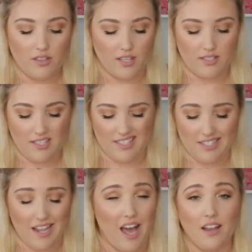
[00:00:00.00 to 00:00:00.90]
This is
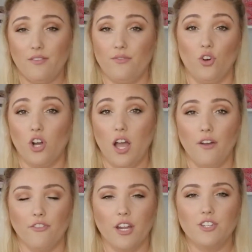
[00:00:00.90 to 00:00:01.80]
not a full
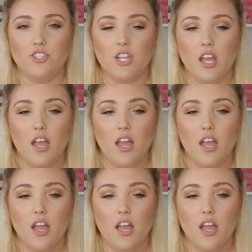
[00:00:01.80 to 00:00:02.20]
coverage,